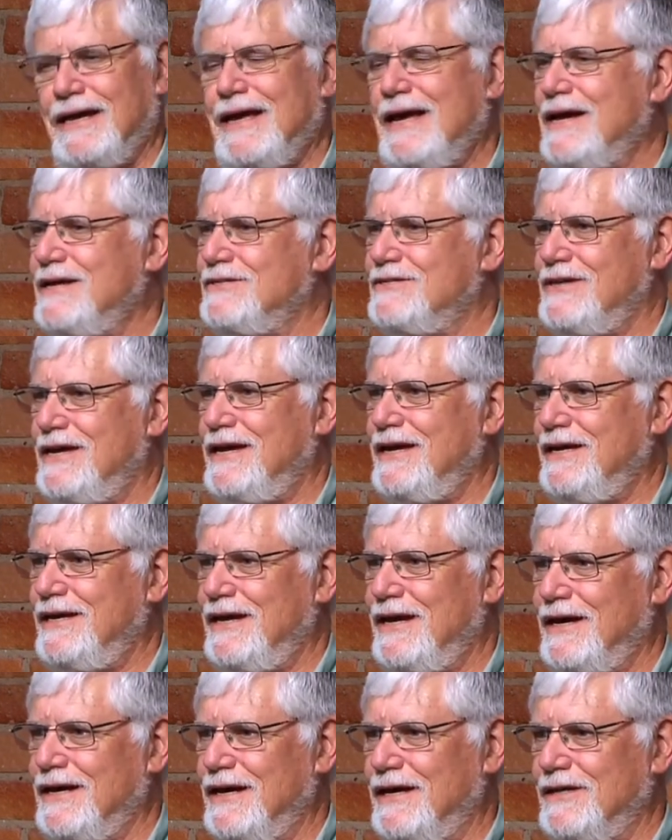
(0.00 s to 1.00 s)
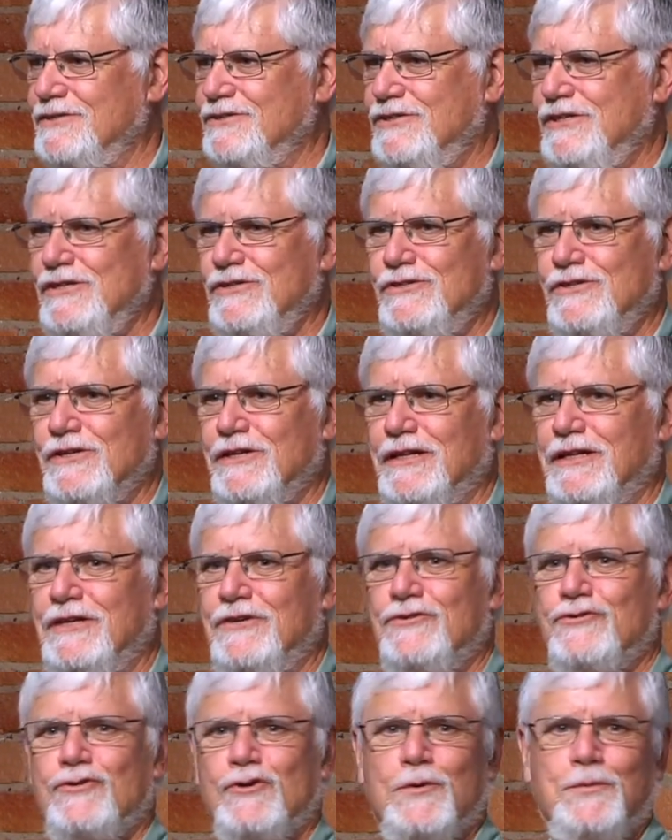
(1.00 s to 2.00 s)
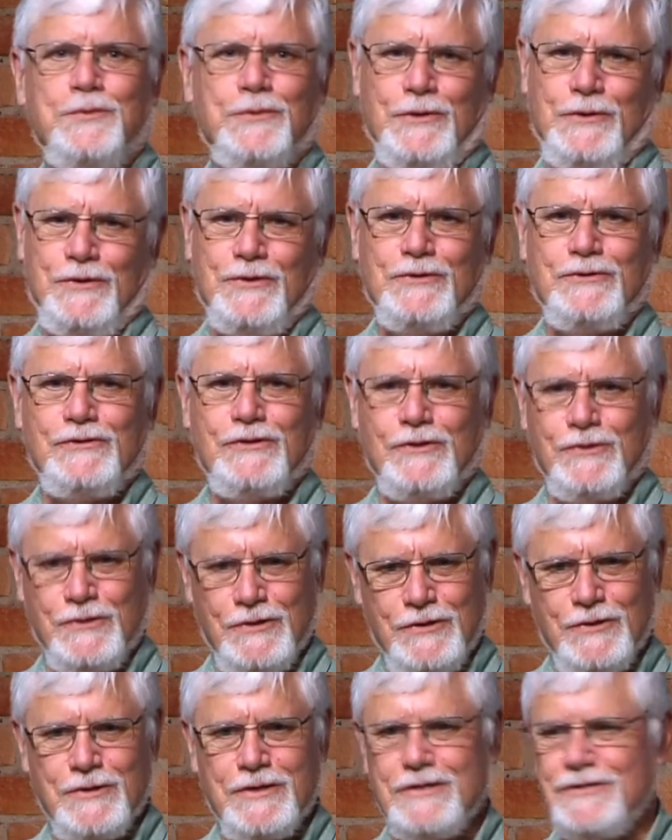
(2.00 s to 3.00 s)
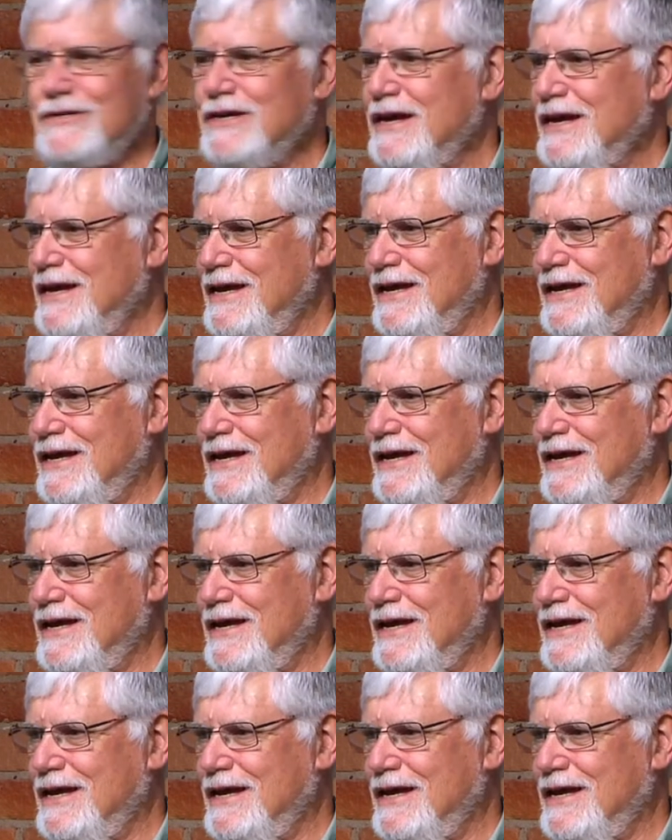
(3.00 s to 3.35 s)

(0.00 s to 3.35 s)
as a, a, seasonal interpreter, so there is,